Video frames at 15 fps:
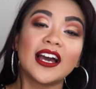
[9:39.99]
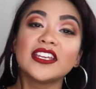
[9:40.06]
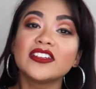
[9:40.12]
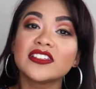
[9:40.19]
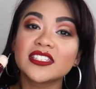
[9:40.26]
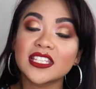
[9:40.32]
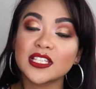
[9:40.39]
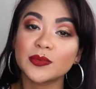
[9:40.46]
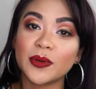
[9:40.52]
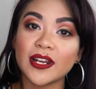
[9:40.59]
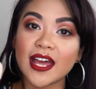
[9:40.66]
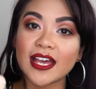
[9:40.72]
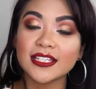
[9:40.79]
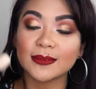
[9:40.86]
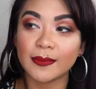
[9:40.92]
I use this
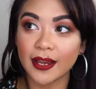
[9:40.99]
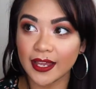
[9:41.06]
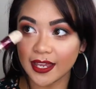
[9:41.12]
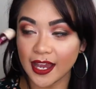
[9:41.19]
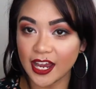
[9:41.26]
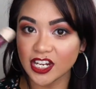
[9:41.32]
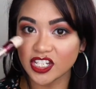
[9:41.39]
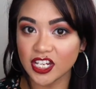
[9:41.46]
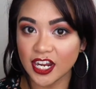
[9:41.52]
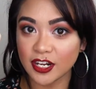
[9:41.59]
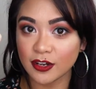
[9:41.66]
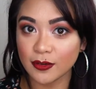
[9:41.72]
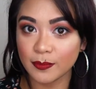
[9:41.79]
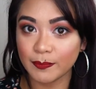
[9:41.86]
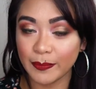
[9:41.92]
one as my
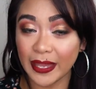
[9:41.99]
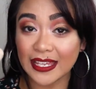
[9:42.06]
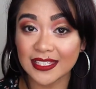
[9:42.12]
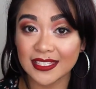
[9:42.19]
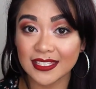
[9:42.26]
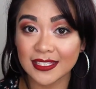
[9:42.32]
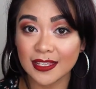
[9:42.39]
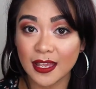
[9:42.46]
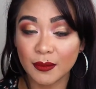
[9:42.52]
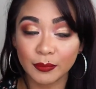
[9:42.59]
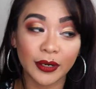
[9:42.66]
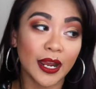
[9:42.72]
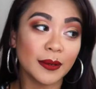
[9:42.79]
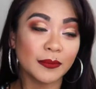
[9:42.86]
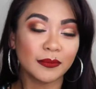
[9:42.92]
eyeshadow base
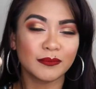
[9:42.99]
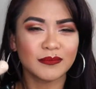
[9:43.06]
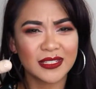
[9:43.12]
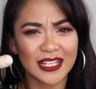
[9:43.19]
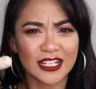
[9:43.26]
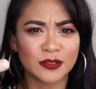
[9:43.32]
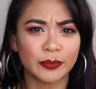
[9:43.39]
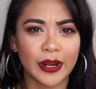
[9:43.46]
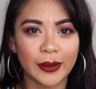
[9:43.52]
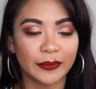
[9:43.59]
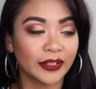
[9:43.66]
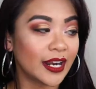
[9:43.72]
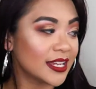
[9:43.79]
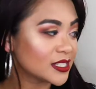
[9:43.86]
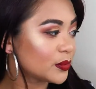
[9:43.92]

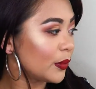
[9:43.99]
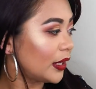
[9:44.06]
primer as